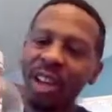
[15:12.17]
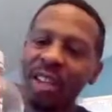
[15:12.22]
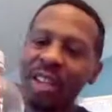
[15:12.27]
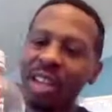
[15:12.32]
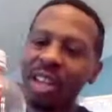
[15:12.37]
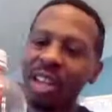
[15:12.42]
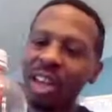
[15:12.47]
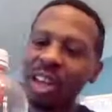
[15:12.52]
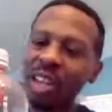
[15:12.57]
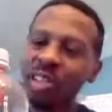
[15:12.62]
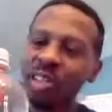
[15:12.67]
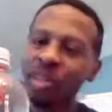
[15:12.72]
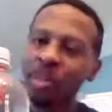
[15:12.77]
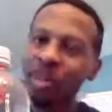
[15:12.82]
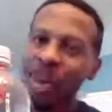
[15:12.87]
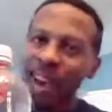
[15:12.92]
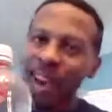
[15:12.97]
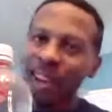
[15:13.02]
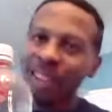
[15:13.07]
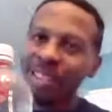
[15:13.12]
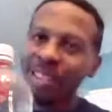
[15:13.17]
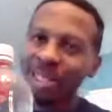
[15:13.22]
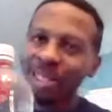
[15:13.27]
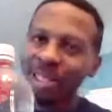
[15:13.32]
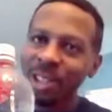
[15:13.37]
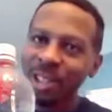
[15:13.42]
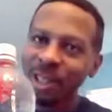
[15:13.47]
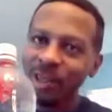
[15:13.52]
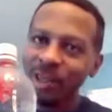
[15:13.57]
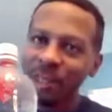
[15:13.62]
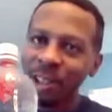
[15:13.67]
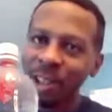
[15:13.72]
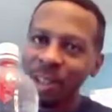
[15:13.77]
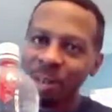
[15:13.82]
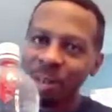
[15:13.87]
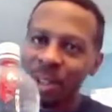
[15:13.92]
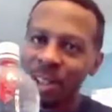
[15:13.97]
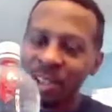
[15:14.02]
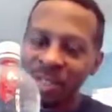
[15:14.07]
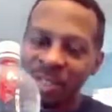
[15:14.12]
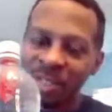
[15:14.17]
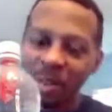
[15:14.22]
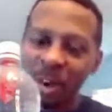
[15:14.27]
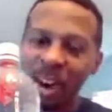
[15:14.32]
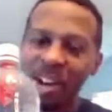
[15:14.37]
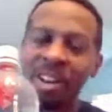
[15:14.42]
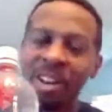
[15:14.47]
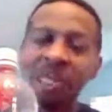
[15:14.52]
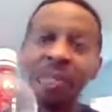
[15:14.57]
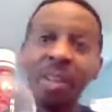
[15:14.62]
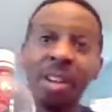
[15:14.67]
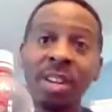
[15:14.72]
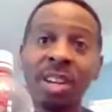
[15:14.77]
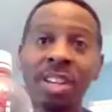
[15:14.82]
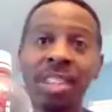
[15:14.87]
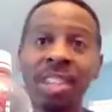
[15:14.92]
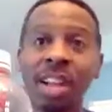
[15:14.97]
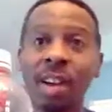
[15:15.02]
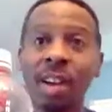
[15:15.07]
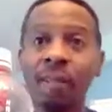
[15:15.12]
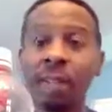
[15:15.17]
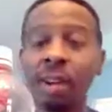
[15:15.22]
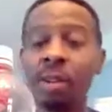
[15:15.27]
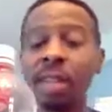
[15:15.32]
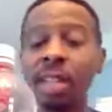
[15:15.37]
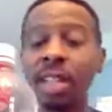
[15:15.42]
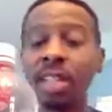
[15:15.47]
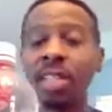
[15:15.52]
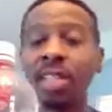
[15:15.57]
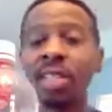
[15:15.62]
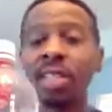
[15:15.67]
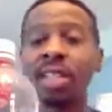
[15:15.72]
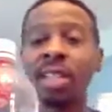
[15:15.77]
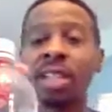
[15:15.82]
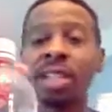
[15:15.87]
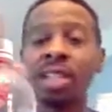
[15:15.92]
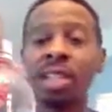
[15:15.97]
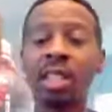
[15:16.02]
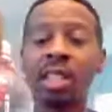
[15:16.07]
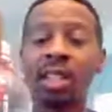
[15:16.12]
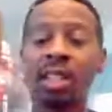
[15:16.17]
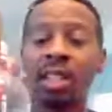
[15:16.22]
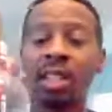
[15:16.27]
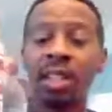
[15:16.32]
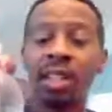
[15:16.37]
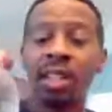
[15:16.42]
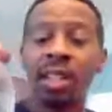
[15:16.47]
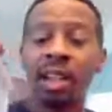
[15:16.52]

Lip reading: The ketchup packet should float in the water. If it does not float, that suggests that